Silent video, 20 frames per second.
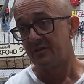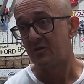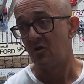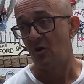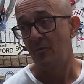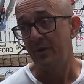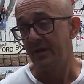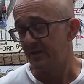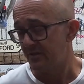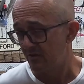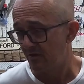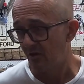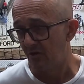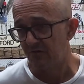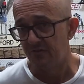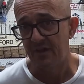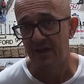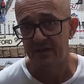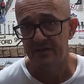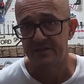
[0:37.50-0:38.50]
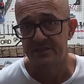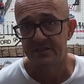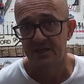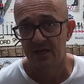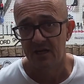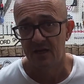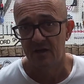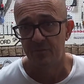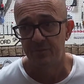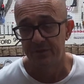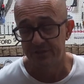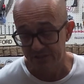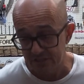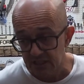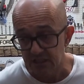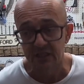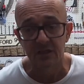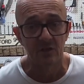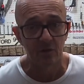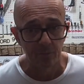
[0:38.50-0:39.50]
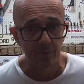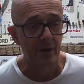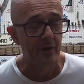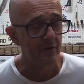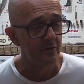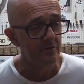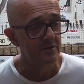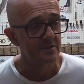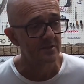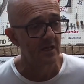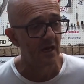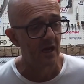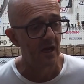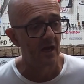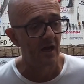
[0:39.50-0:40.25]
a comment on that particular post.